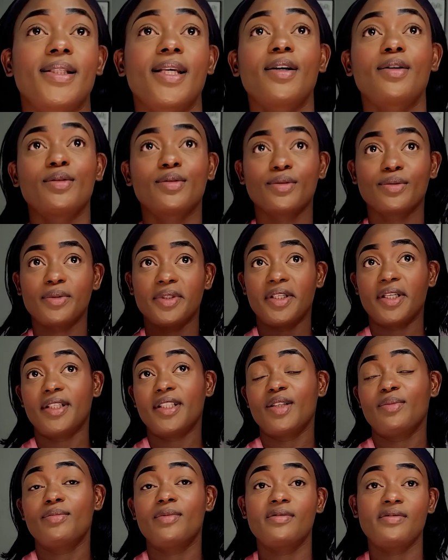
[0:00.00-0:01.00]
So we're
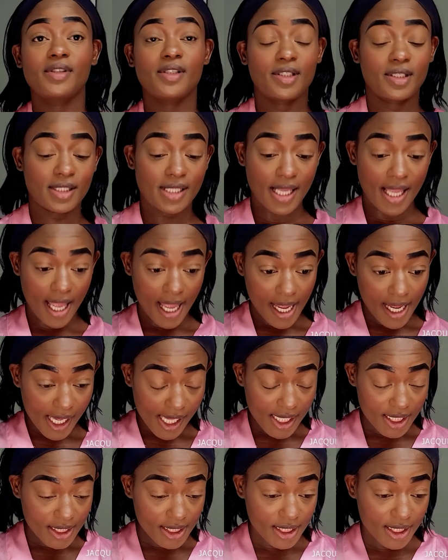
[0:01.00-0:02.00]
gonna move on to the
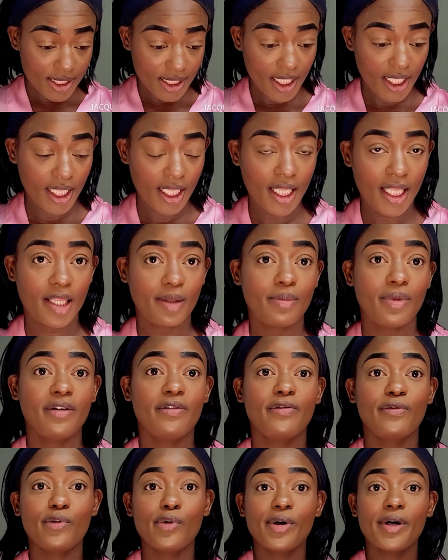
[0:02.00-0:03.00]
eyes, and
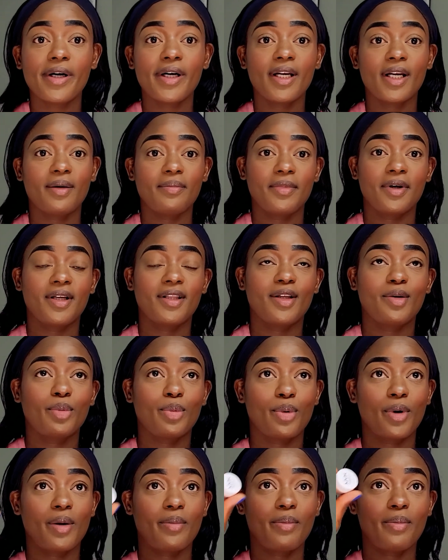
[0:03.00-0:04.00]
before I'm gonna
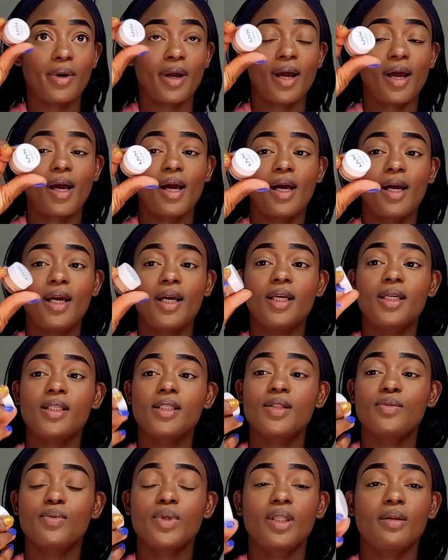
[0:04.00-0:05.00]
prep my eyes
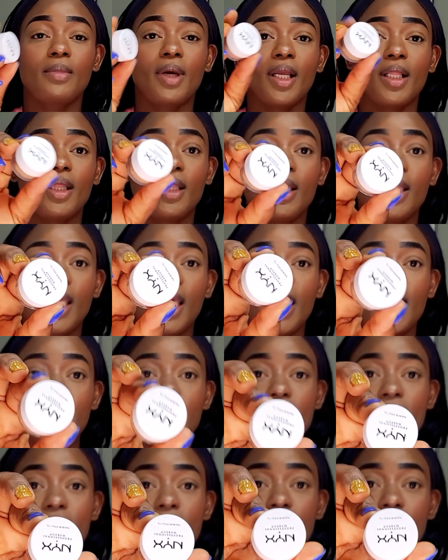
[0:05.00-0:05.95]
with my NYX.